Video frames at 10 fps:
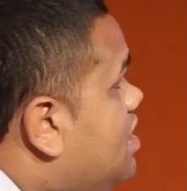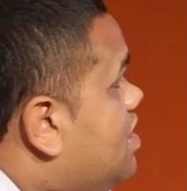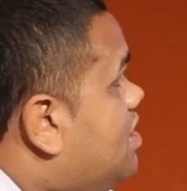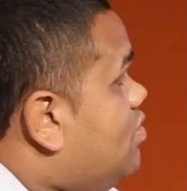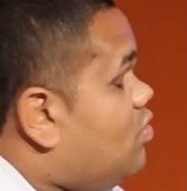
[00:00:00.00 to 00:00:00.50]

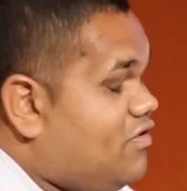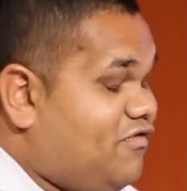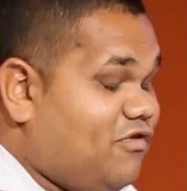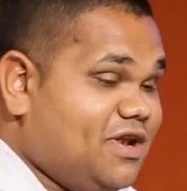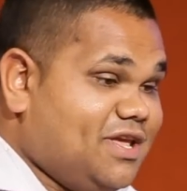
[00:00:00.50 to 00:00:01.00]
I want to
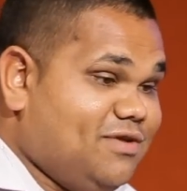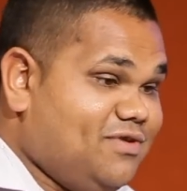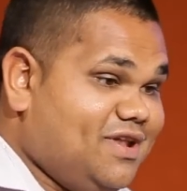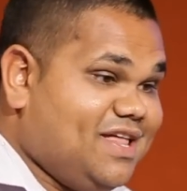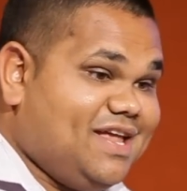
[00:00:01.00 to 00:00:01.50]
fight to get
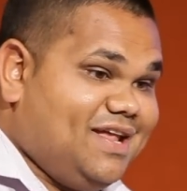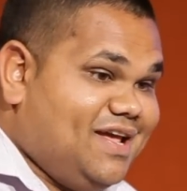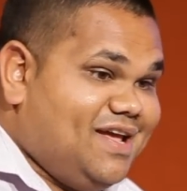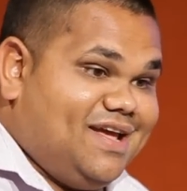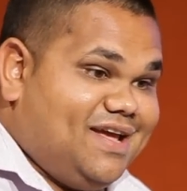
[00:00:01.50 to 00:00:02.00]
rid of that,
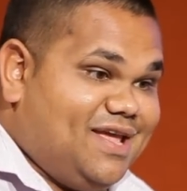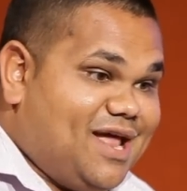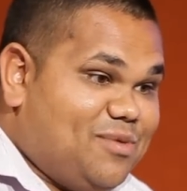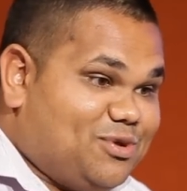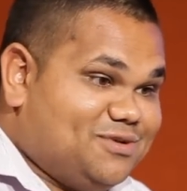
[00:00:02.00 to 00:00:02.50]
you
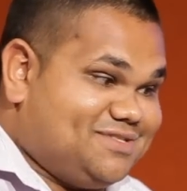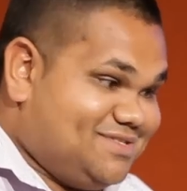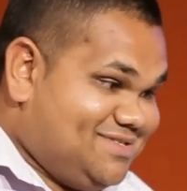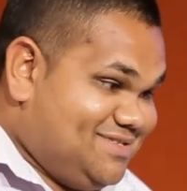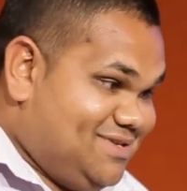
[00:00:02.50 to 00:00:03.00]
know, because
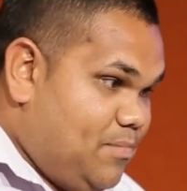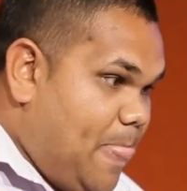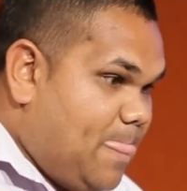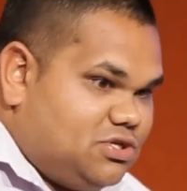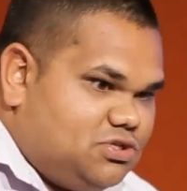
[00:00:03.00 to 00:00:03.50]

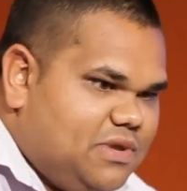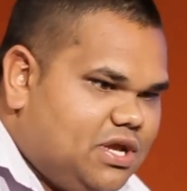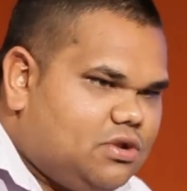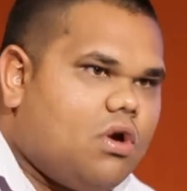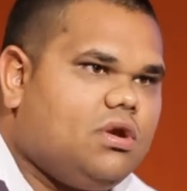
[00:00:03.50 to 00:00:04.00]
it should be
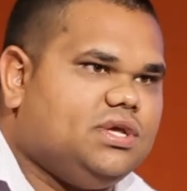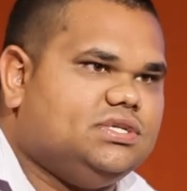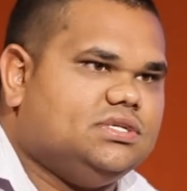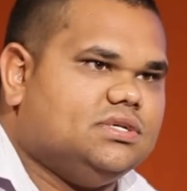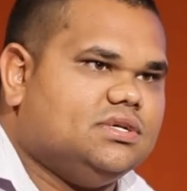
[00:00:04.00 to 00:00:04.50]

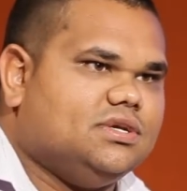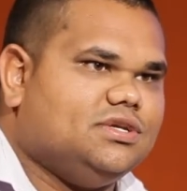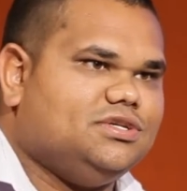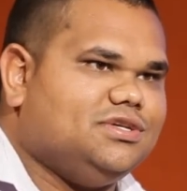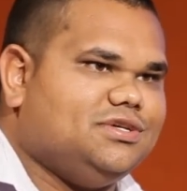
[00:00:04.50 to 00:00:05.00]
acknowledged.
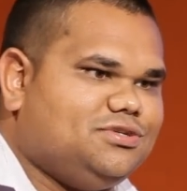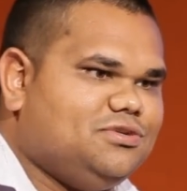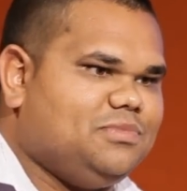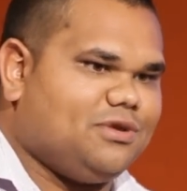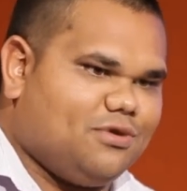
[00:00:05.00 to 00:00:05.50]
It,
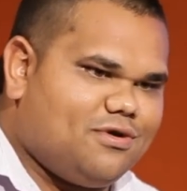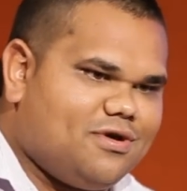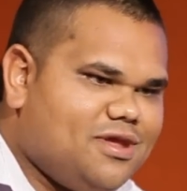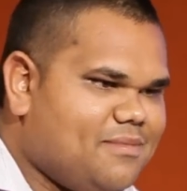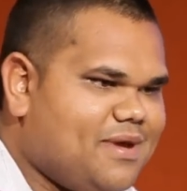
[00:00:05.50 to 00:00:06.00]
should be good
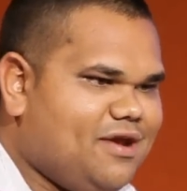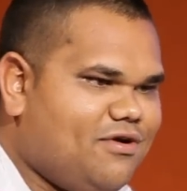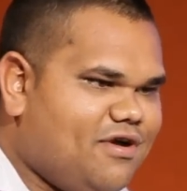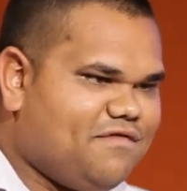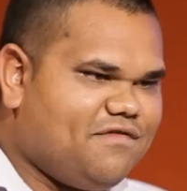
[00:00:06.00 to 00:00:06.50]
on you, mate.
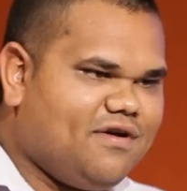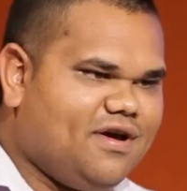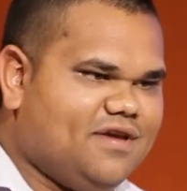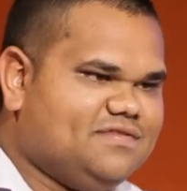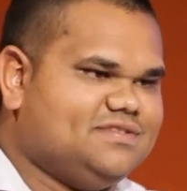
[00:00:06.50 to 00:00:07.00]
High
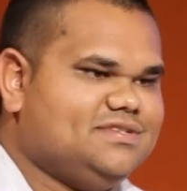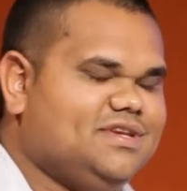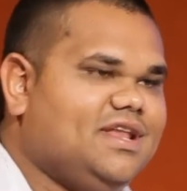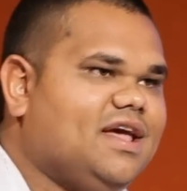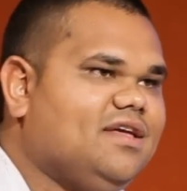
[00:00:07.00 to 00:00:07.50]
fives,
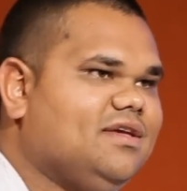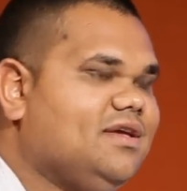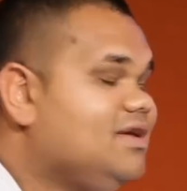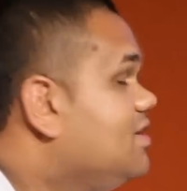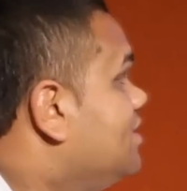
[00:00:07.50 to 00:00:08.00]
you know,
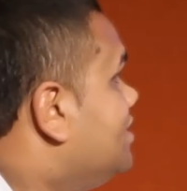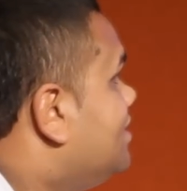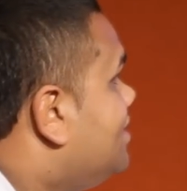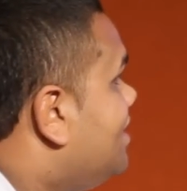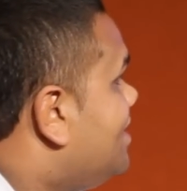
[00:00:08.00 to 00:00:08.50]

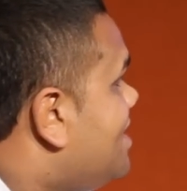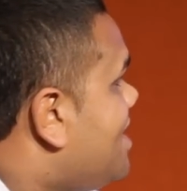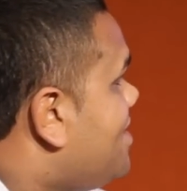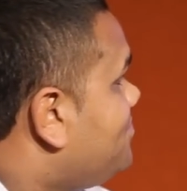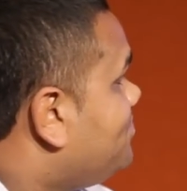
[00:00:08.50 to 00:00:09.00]
and
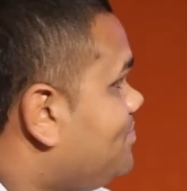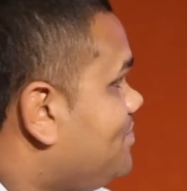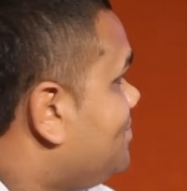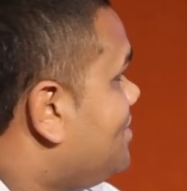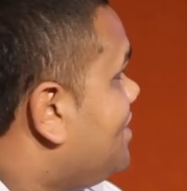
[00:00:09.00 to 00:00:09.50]
um,
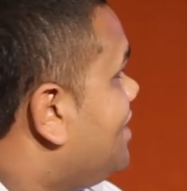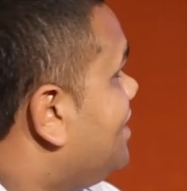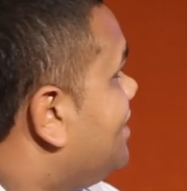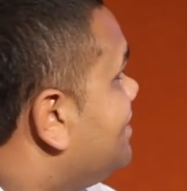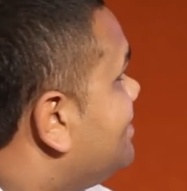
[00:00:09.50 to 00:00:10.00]

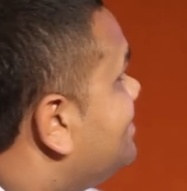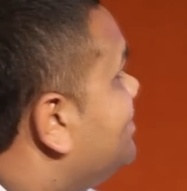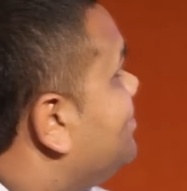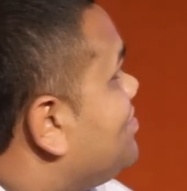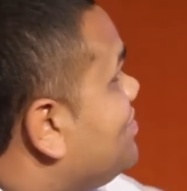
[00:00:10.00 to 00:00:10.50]
yeah,
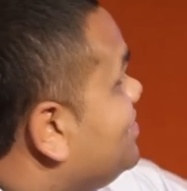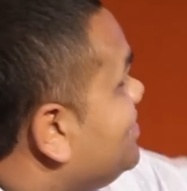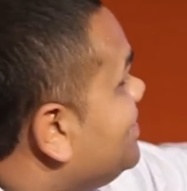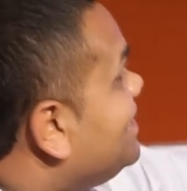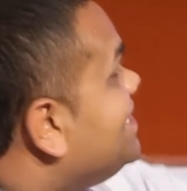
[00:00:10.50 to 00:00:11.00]

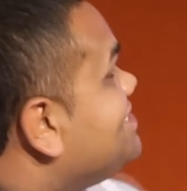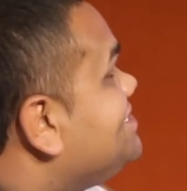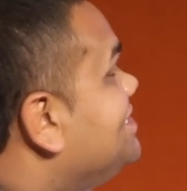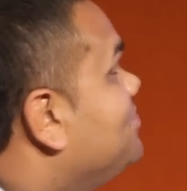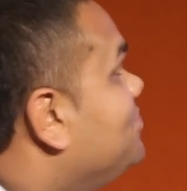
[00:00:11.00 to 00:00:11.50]

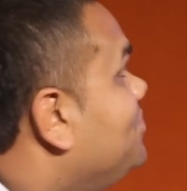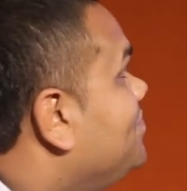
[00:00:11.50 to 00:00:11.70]
leadership.